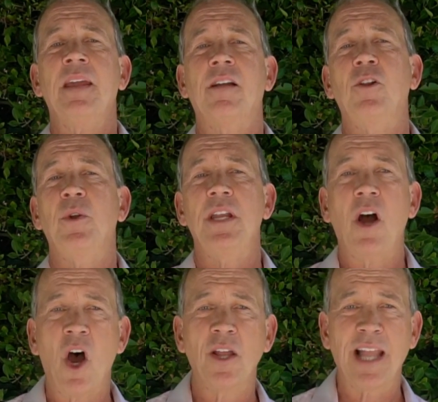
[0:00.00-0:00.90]
including
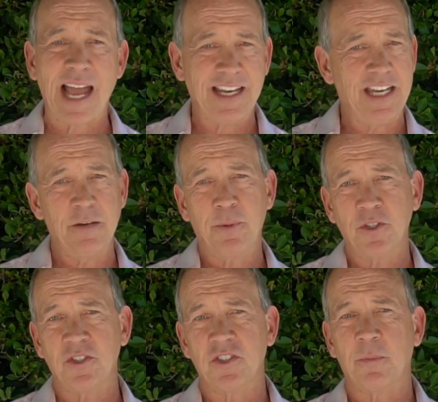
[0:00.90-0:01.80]
online and
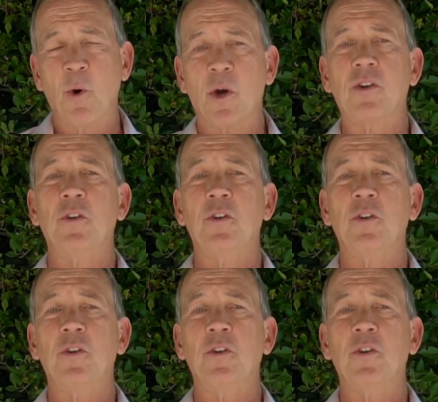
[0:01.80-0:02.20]
in-person support